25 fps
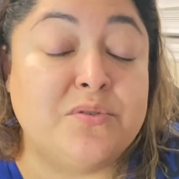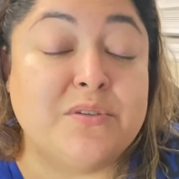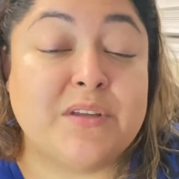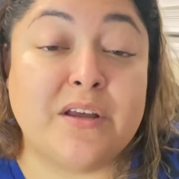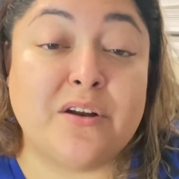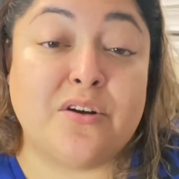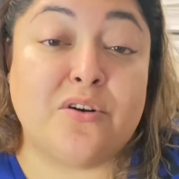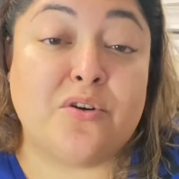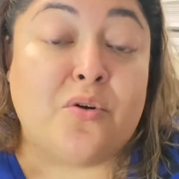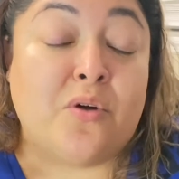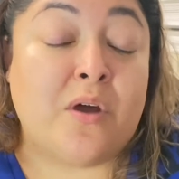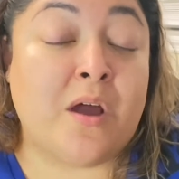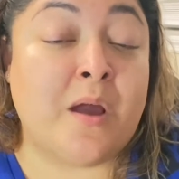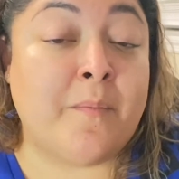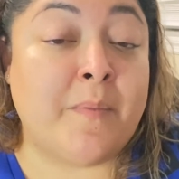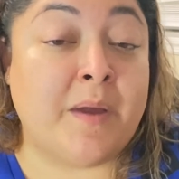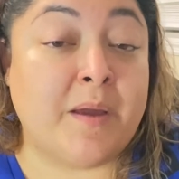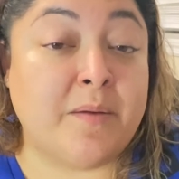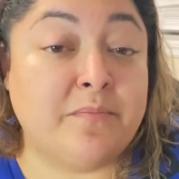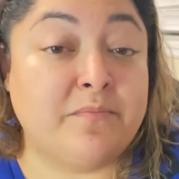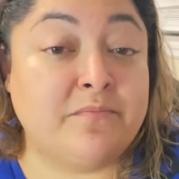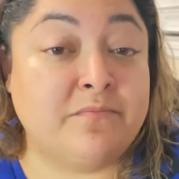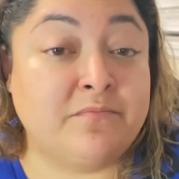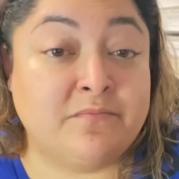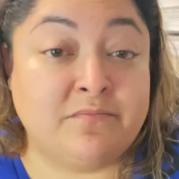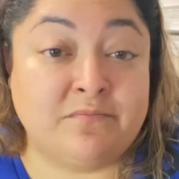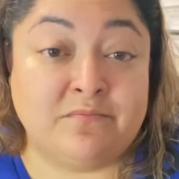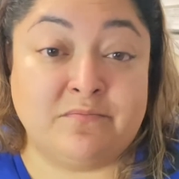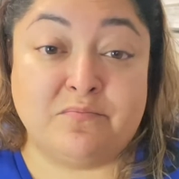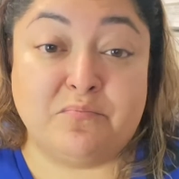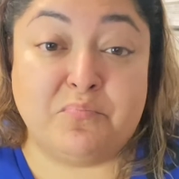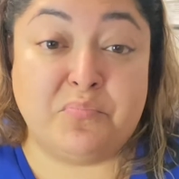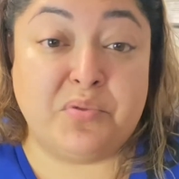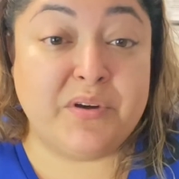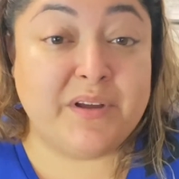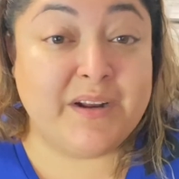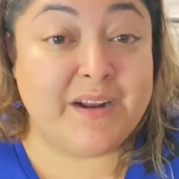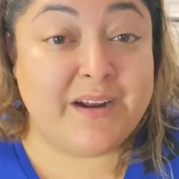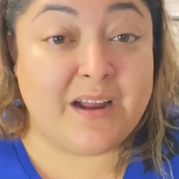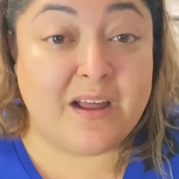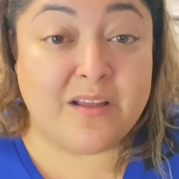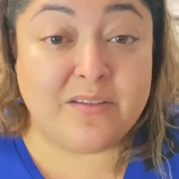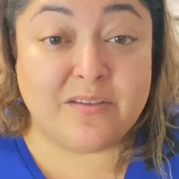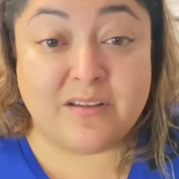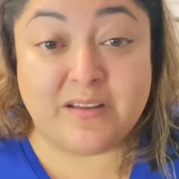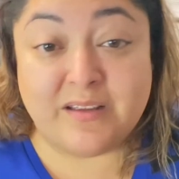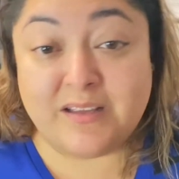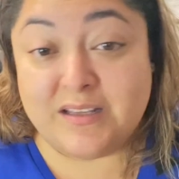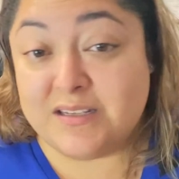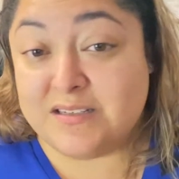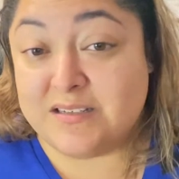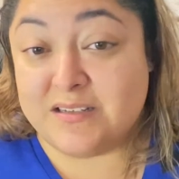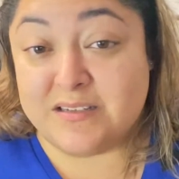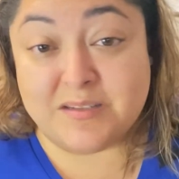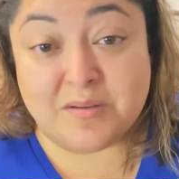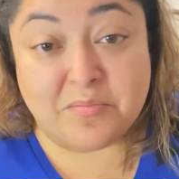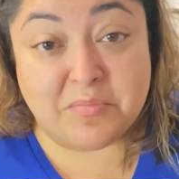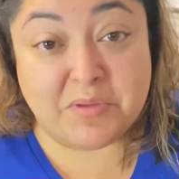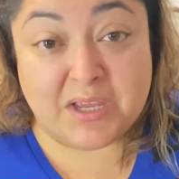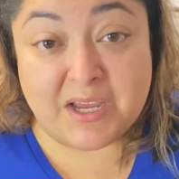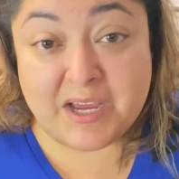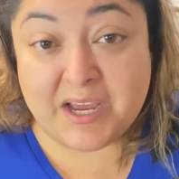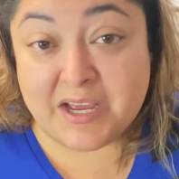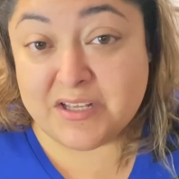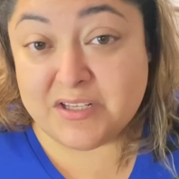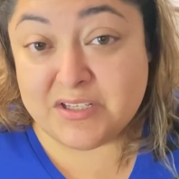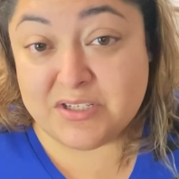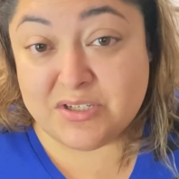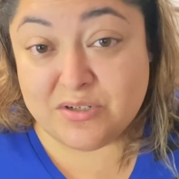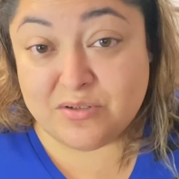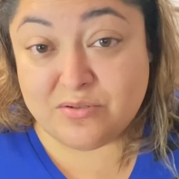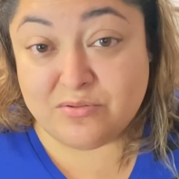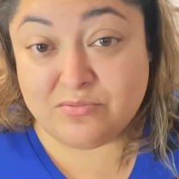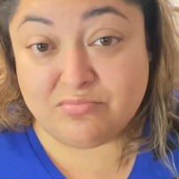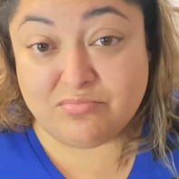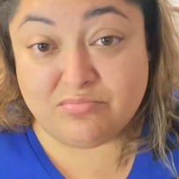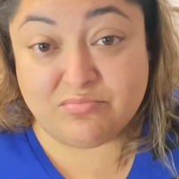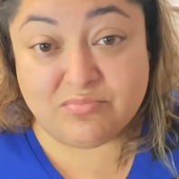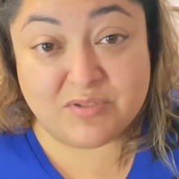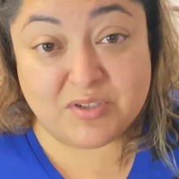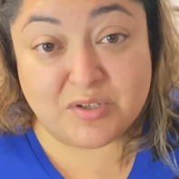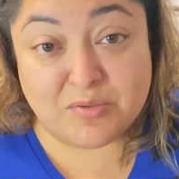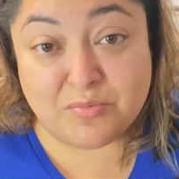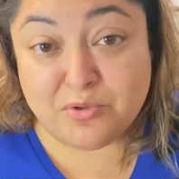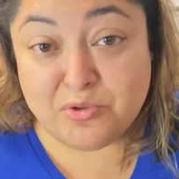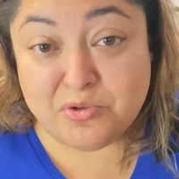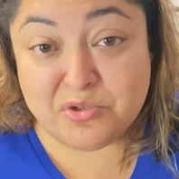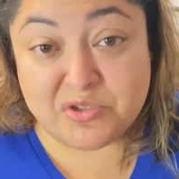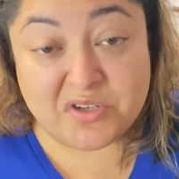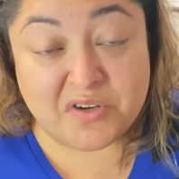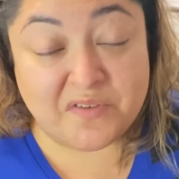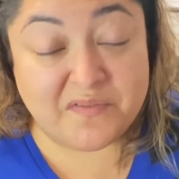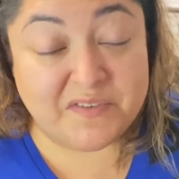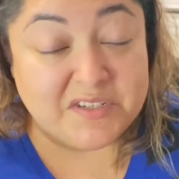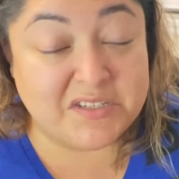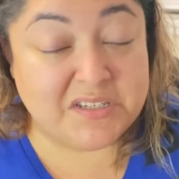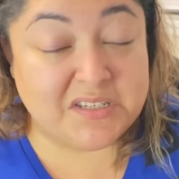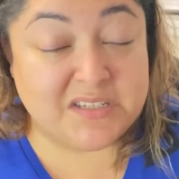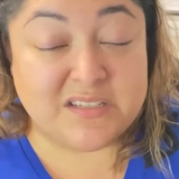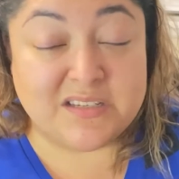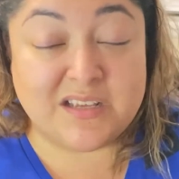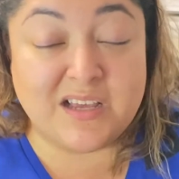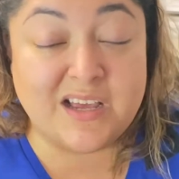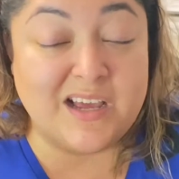I don't know, I might put it out there that this is something I do, some new services.